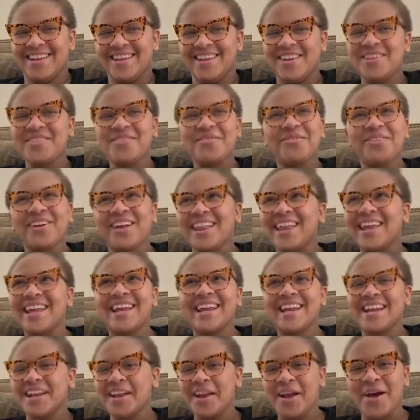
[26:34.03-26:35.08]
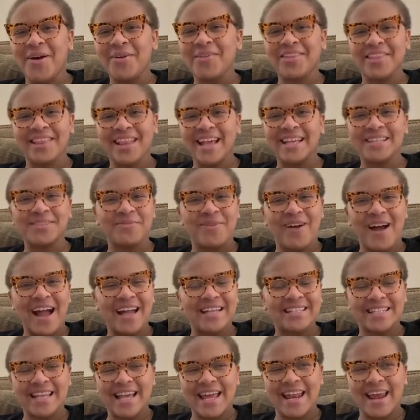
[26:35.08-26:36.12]
You really didn't know that's
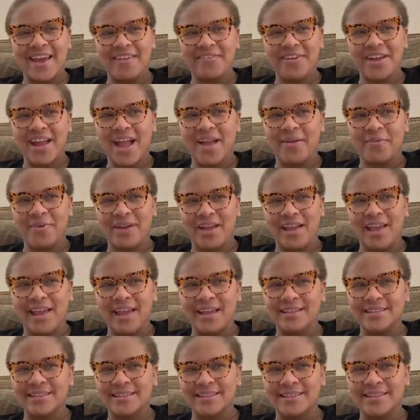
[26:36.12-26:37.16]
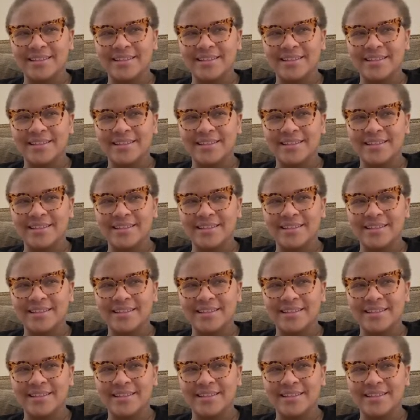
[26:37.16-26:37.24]
why I said every 8 weeks?